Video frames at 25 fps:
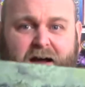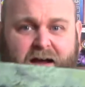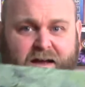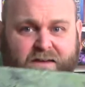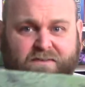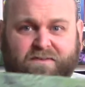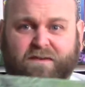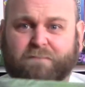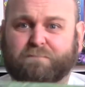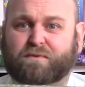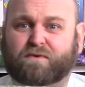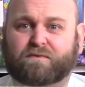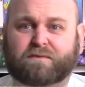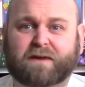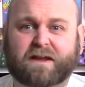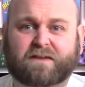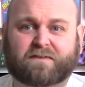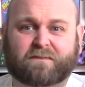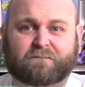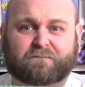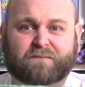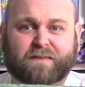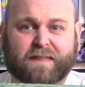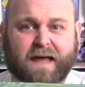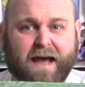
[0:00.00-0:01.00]
Simple reason
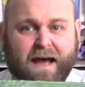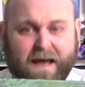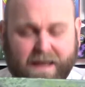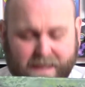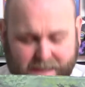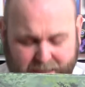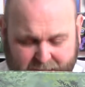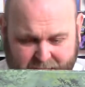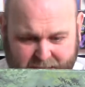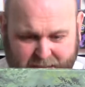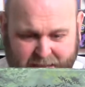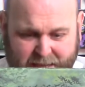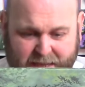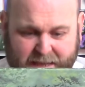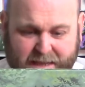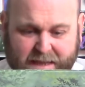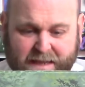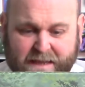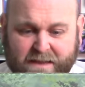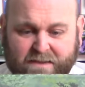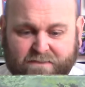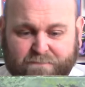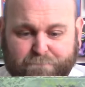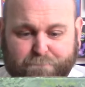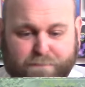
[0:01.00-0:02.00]
for that
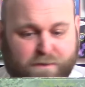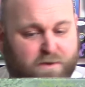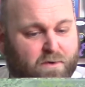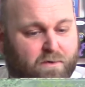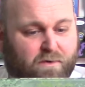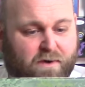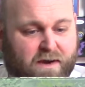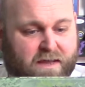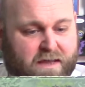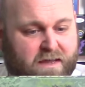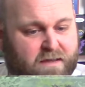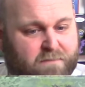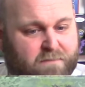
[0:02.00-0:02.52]
is purely